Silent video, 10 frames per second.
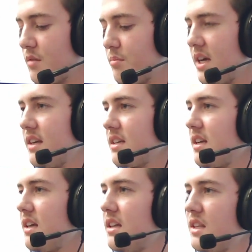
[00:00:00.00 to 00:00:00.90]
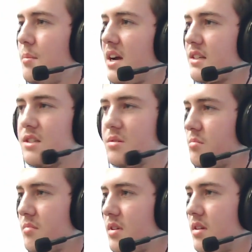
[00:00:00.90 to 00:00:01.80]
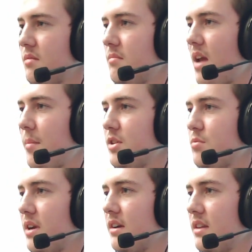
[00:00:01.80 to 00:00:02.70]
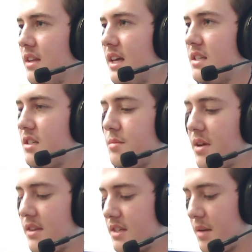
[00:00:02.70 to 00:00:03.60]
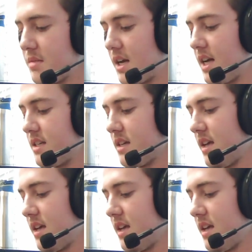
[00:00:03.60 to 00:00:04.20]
But the box is not much bigger than this. It's about the same size.